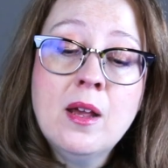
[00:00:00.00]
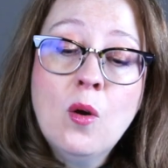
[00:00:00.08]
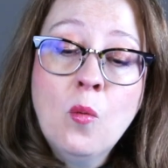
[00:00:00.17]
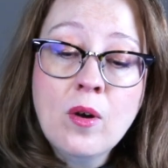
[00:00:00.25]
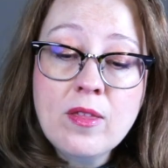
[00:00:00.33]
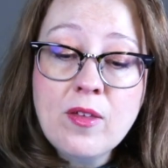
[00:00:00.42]

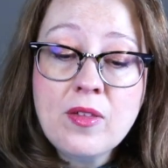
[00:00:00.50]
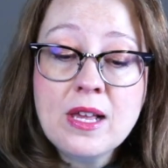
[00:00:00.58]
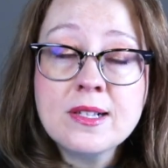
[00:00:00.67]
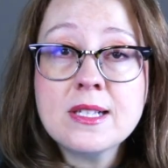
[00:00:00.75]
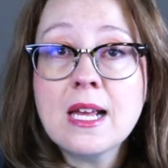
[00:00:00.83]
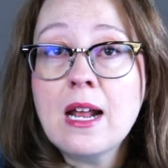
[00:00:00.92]
One of the
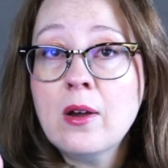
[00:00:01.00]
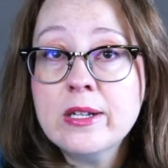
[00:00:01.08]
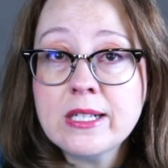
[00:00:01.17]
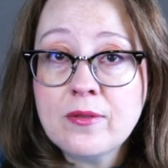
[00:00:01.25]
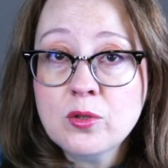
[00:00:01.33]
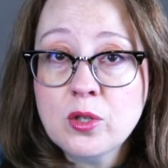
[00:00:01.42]
things that I always
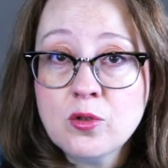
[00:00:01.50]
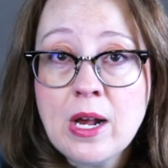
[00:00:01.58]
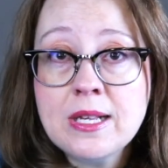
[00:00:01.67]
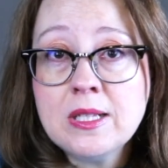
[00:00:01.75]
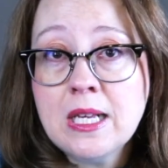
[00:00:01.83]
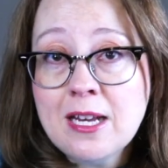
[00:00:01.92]
have to
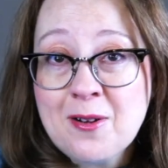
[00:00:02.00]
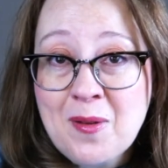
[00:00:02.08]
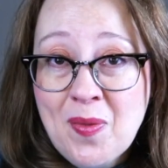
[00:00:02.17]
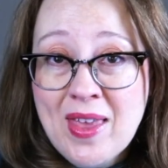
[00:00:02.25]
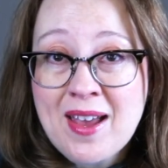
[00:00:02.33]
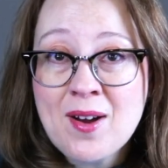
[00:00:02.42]
address here
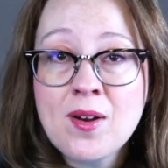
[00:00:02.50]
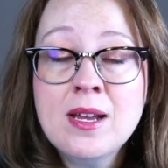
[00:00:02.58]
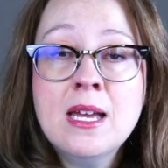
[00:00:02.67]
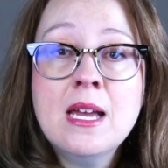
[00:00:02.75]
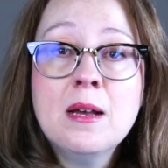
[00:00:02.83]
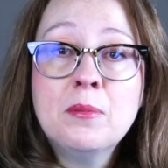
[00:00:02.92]
and there,
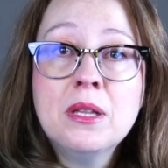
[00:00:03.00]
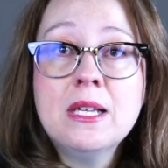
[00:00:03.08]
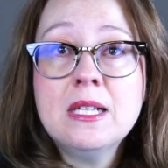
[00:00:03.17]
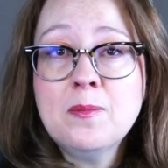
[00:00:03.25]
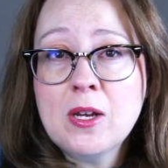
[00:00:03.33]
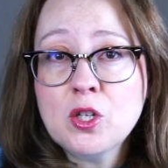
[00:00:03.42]

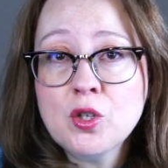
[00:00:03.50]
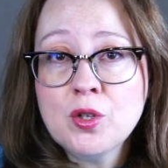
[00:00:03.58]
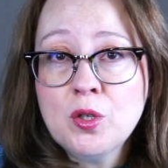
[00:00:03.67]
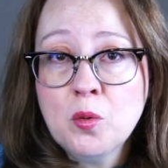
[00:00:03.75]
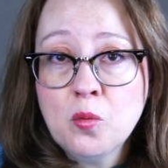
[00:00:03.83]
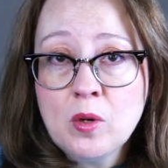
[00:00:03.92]
please make sure
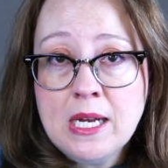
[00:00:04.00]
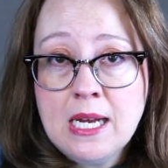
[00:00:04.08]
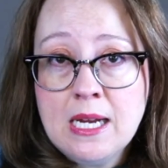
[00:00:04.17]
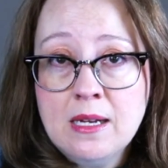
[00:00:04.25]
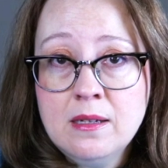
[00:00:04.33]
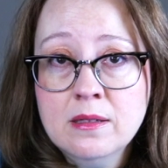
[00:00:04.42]
you
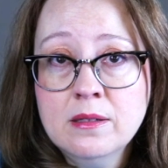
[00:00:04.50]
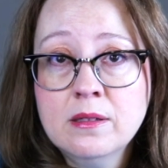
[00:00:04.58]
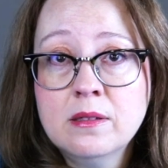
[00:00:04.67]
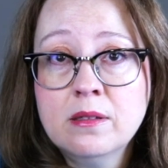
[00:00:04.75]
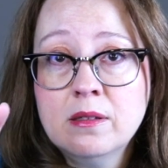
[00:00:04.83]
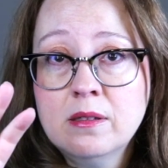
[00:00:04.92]
read
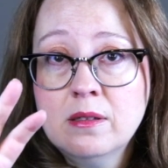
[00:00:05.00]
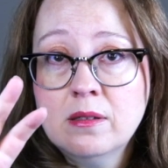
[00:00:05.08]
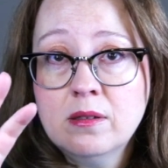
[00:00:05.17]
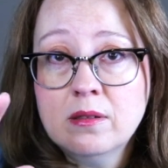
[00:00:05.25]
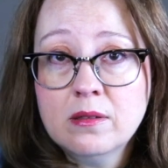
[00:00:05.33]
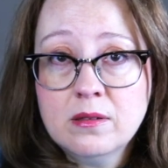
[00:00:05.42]

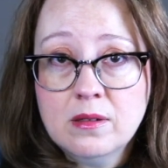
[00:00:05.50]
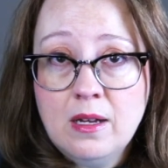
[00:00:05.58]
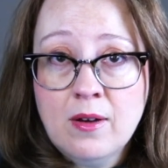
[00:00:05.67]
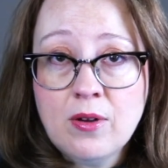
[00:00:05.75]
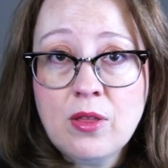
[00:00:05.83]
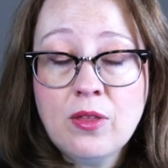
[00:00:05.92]

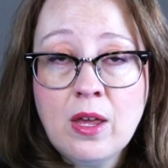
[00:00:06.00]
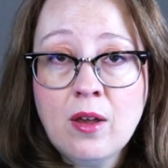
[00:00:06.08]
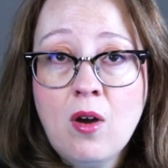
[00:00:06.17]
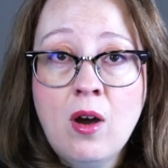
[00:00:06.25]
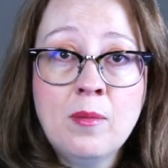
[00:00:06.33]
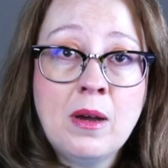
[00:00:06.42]
everything
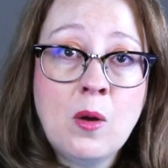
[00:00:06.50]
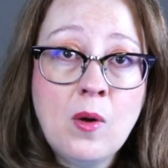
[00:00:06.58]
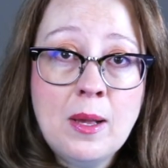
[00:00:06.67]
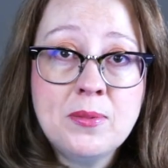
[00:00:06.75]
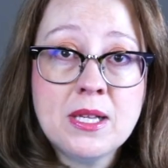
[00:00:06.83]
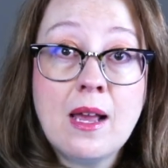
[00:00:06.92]
on my
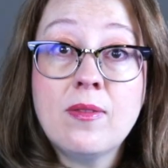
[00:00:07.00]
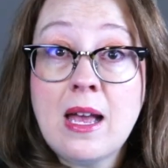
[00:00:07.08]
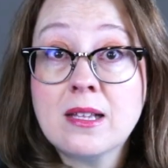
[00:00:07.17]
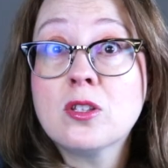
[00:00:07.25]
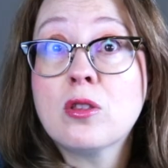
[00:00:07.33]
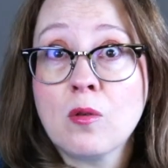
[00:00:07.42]
website.
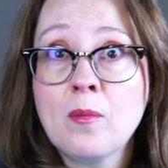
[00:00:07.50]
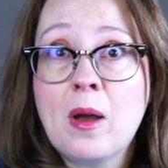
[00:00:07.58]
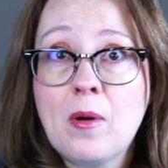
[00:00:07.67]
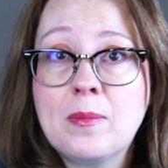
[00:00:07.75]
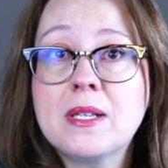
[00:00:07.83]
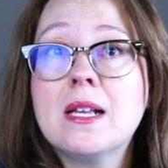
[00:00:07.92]
That's through my
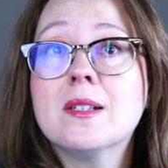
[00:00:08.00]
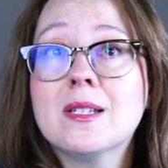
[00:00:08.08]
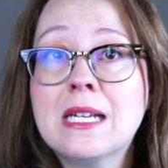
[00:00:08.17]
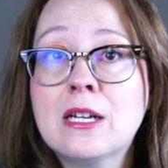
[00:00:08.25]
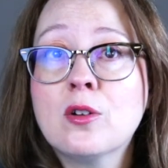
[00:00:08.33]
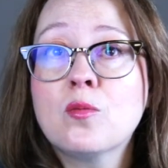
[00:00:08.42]
website.
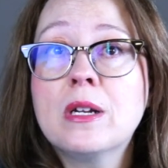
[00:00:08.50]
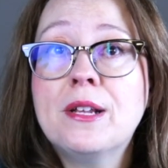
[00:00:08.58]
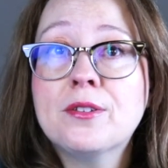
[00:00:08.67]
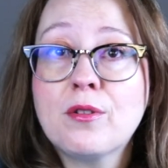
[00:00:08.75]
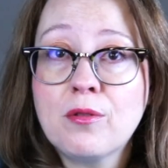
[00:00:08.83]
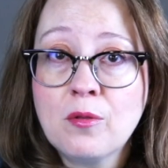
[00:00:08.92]
Standard
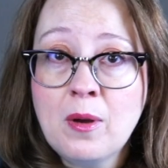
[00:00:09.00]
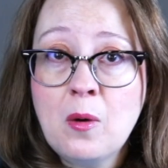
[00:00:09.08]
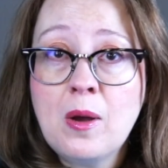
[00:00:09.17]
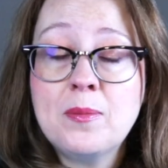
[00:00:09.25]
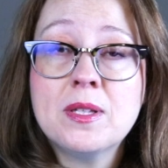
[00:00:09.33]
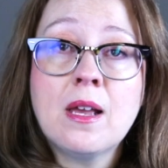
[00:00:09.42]
readings are through my
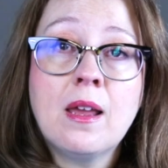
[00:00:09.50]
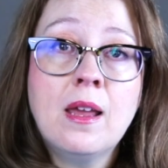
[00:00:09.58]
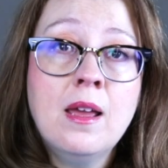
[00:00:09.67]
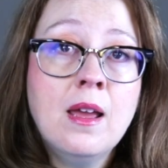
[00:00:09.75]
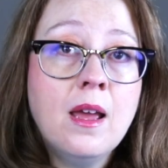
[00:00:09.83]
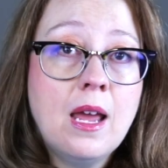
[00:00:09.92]
website,
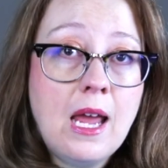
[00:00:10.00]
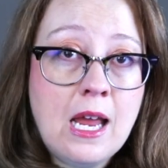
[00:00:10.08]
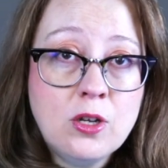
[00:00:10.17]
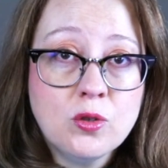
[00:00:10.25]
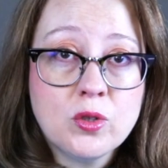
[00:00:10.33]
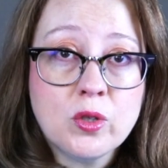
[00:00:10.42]

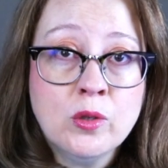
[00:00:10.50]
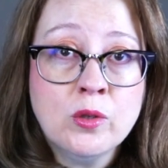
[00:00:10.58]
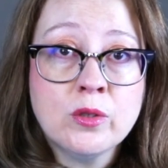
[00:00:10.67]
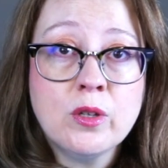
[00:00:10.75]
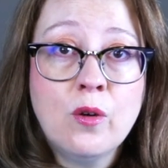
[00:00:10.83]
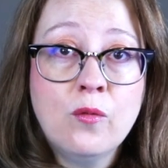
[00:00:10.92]

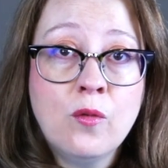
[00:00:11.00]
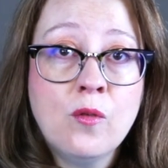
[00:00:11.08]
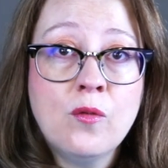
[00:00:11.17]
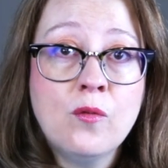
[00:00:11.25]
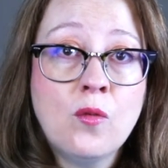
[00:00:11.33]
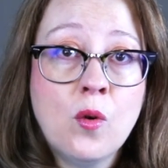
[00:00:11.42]

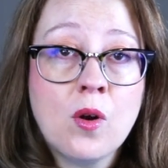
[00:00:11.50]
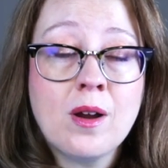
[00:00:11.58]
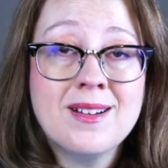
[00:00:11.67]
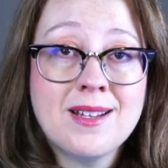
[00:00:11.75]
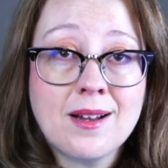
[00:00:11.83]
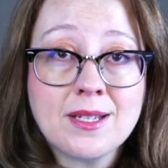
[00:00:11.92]

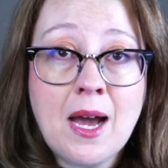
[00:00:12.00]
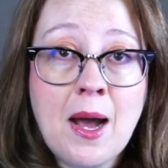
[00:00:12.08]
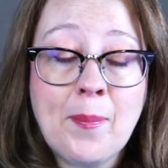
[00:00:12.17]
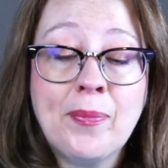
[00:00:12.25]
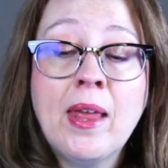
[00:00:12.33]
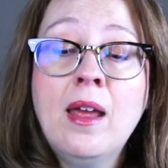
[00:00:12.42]

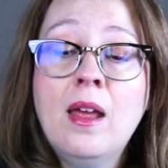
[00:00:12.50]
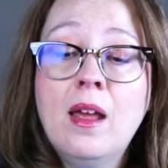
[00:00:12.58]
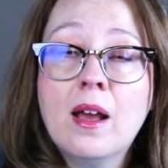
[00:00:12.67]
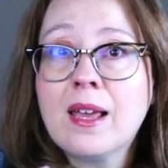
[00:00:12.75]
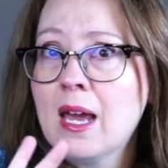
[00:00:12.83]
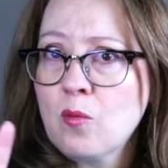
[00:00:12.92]
angelsouls444.com.
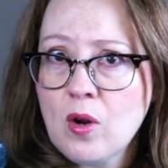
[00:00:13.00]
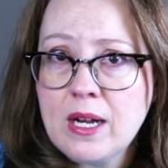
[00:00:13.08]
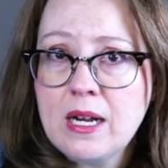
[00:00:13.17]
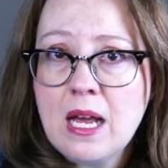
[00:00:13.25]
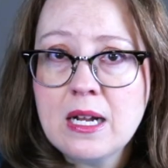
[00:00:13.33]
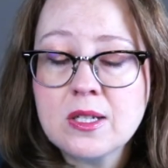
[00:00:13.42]
Again,
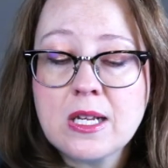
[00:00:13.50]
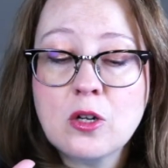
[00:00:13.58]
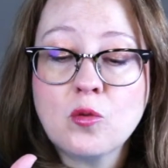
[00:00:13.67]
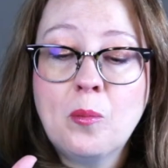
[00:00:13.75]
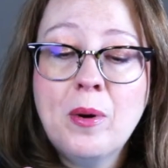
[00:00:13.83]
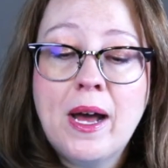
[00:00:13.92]
running ahead of
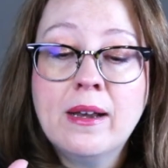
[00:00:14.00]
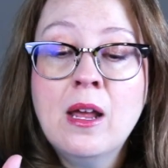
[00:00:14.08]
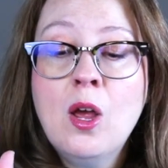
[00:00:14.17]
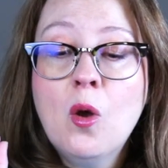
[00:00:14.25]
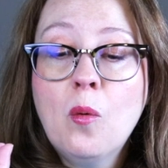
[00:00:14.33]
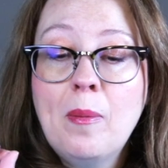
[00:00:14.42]
schedule. But
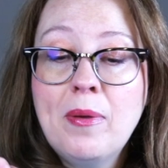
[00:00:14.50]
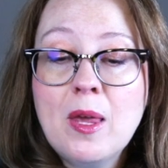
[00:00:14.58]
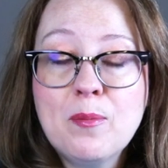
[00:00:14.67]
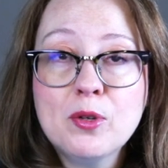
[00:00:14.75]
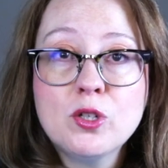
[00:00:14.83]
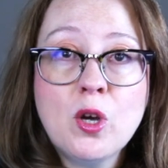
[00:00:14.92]
when
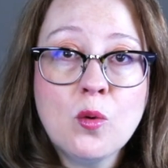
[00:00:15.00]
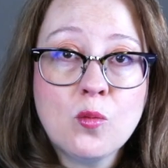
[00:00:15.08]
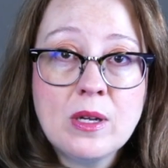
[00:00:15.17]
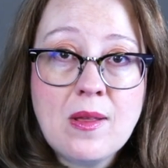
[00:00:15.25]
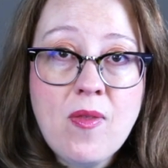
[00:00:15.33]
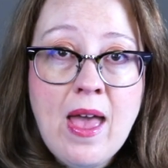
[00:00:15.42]
people don't
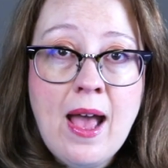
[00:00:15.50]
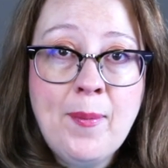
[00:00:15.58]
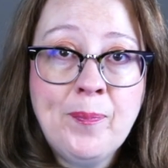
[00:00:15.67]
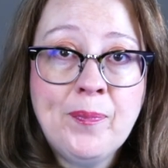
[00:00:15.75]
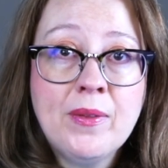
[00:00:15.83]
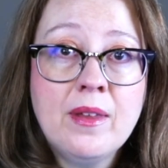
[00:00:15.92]
read
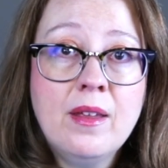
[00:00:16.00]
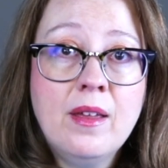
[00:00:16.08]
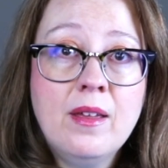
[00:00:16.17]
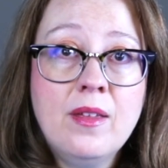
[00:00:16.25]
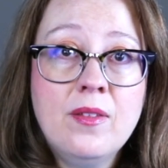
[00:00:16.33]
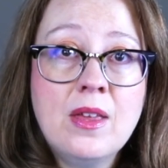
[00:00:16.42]
that,
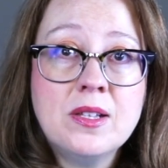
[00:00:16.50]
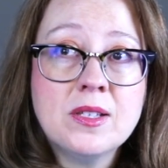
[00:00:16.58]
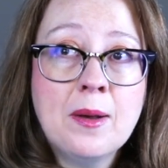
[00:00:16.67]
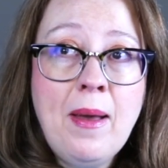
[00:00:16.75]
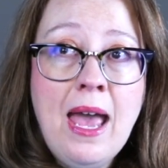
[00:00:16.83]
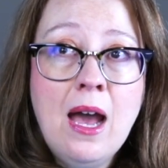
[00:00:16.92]
they
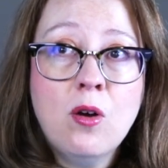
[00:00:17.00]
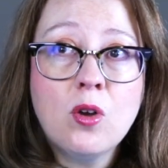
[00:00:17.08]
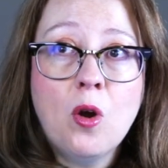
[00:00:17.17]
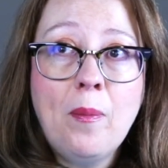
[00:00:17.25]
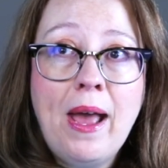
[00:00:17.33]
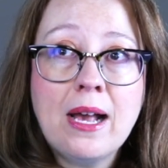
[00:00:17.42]
somehow
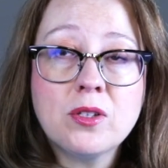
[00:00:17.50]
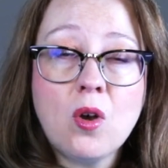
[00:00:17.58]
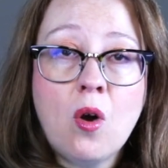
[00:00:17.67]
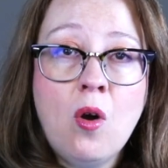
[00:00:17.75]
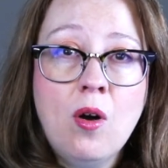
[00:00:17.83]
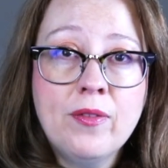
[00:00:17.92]
go past
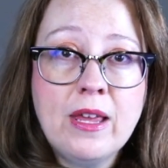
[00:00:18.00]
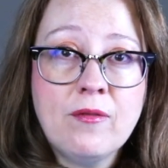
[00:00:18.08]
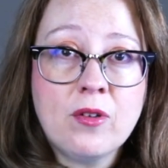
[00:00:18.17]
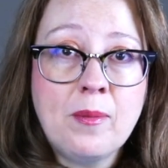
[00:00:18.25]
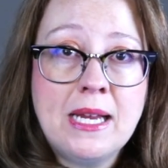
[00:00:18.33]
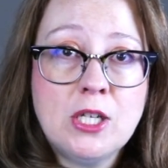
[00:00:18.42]
all the
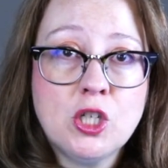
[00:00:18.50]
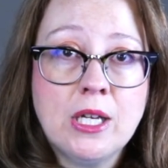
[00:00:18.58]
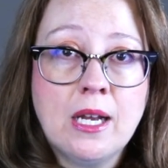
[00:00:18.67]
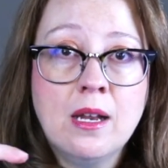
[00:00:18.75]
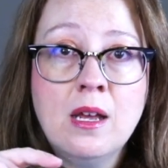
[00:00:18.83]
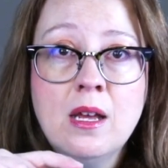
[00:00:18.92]

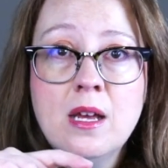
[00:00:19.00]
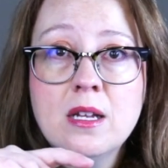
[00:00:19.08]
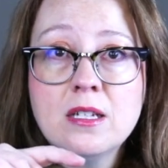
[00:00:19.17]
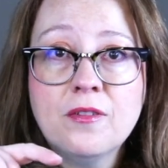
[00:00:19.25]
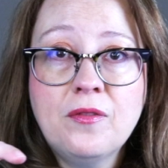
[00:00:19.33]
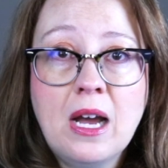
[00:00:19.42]
information
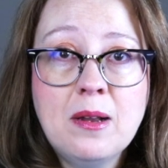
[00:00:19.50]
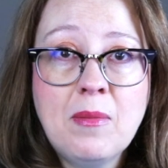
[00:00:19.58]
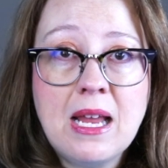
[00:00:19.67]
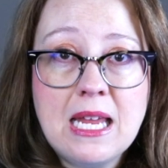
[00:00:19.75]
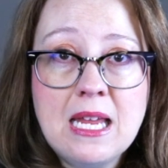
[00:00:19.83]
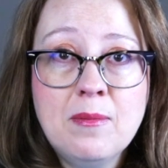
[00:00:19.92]
to find
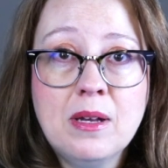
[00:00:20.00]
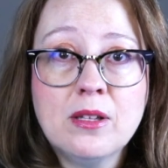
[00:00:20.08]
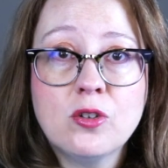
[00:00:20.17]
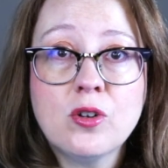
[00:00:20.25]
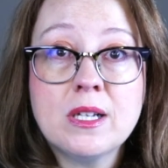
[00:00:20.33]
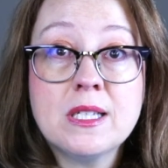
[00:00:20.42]
my email
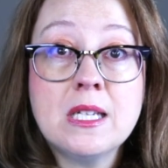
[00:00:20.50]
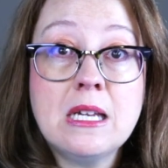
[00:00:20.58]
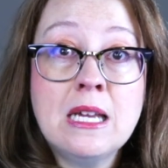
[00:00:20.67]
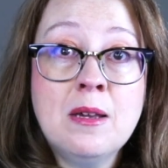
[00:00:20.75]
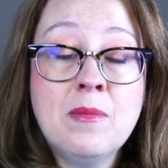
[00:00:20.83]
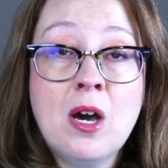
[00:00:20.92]
address to
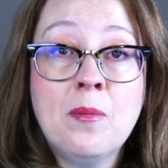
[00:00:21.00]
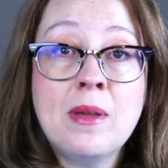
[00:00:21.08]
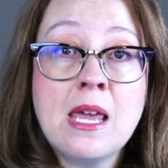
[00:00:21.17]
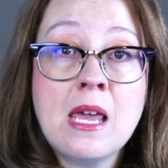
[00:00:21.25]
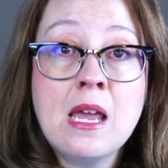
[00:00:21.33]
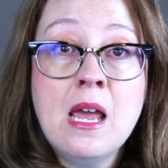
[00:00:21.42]
email
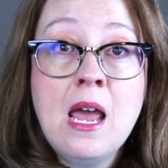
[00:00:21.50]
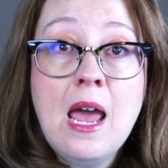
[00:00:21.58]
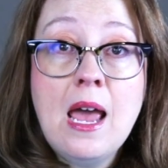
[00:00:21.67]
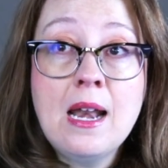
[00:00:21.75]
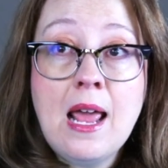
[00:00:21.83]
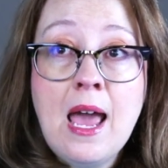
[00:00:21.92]
me
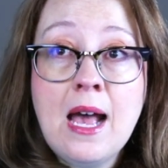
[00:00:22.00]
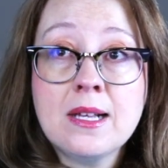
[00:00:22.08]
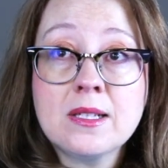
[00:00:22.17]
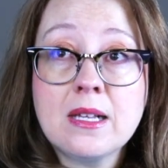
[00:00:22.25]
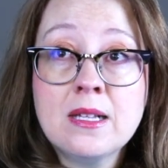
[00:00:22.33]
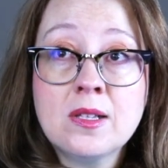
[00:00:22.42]
and
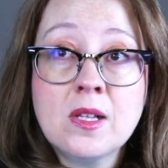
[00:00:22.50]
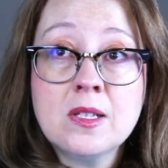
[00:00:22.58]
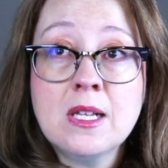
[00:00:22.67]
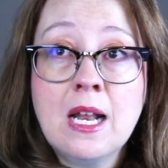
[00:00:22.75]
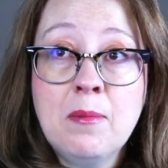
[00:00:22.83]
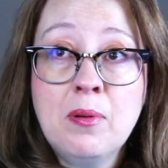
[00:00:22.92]
ask, is this
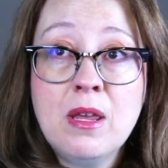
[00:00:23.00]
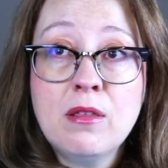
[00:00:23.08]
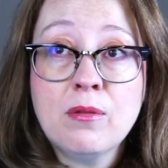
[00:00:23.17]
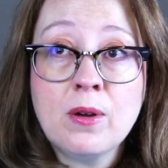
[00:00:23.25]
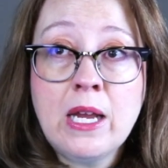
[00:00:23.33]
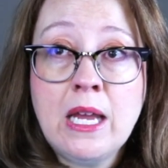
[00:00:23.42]
an
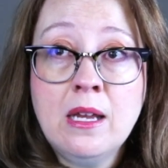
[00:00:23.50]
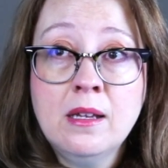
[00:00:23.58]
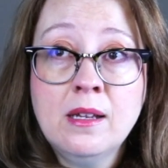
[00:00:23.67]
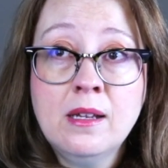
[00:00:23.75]
MP3?